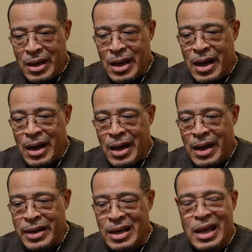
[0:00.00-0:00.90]
I
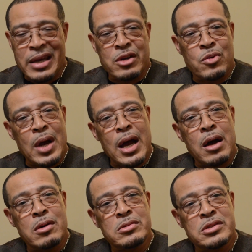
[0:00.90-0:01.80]
didn't like
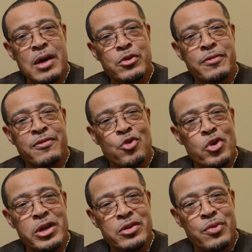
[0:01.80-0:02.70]
crowds. I would
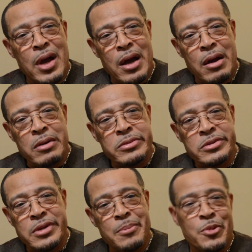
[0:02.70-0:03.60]
avoid
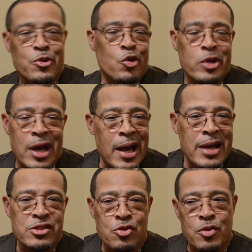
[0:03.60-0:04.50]
crowds. I remember going to high
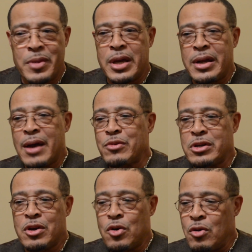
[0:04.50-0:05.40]
school, man. I would
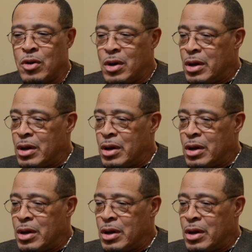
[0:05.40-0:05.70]
go